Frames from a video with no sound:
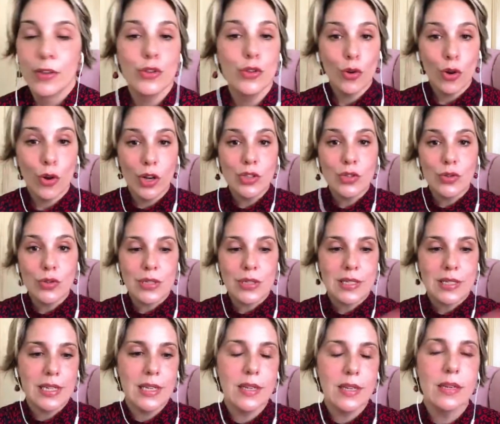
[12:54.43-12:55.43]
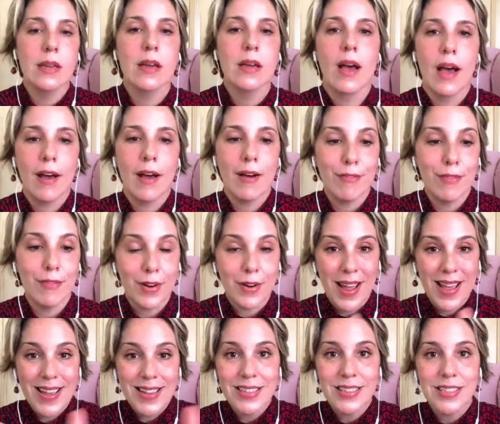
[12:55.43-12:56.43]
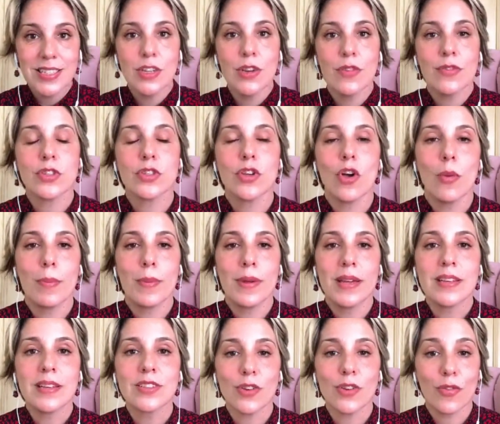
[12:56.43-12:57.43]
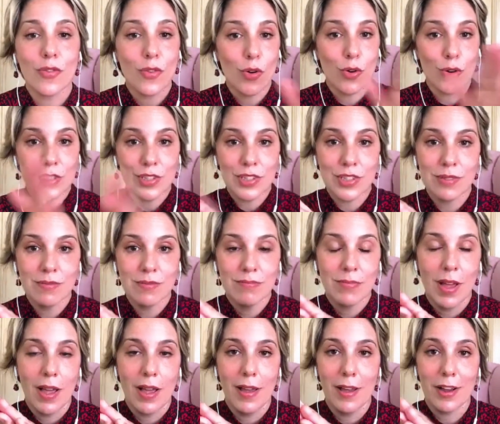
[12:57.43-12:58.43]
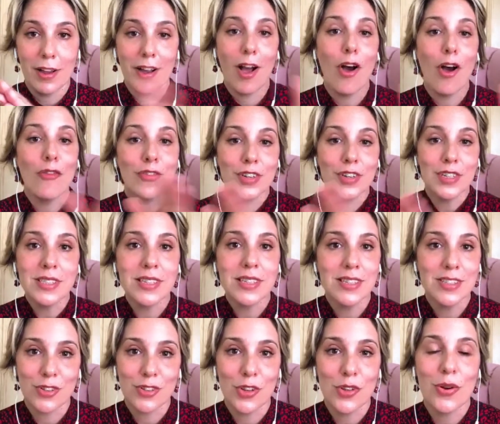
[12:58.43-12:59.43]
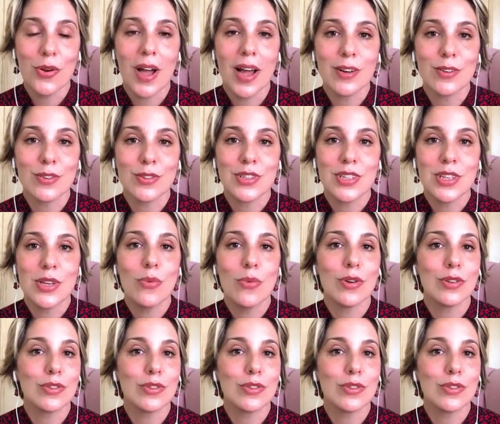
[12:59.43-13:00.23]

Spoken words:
you're going to see a variety of topics, of course, covered, so you cannot see